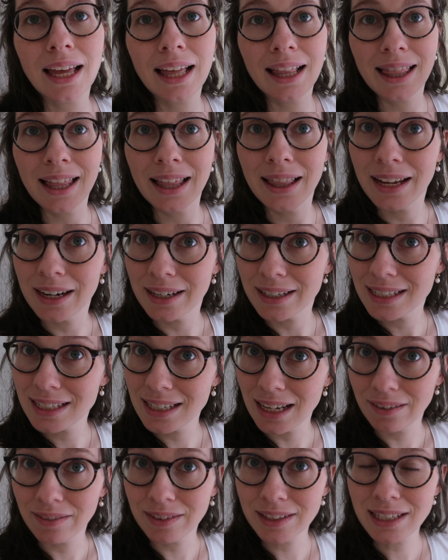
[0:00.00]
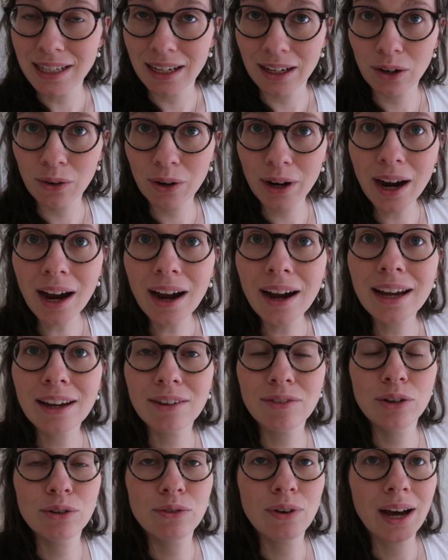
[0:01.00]
and then there's Stavus
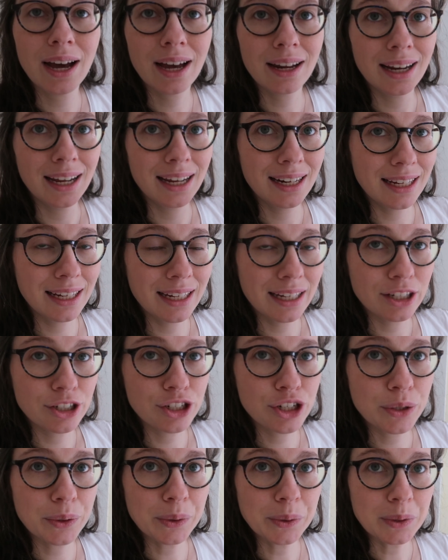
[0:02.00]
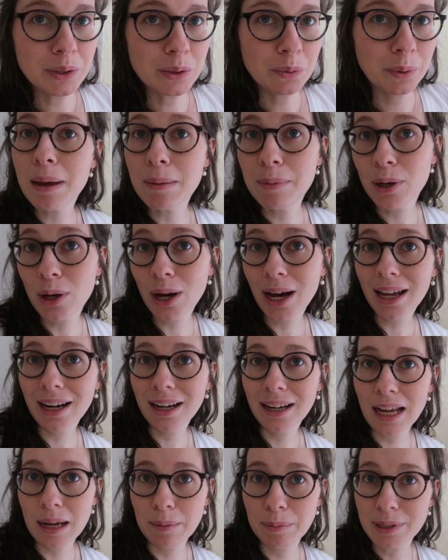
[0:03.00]
If you've had any issues, maybe you
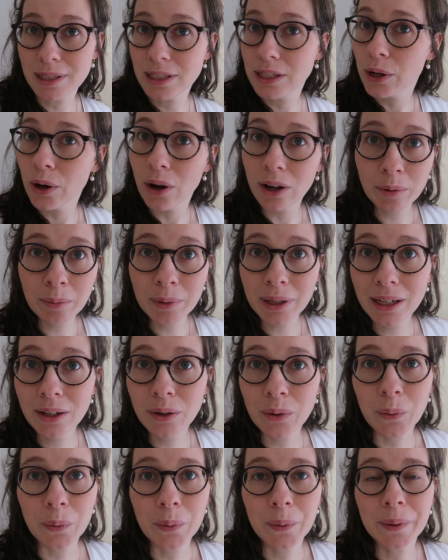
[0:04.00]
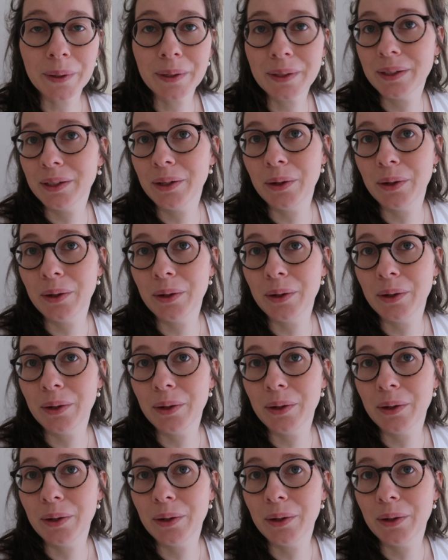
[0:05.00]
had an episiotomy or,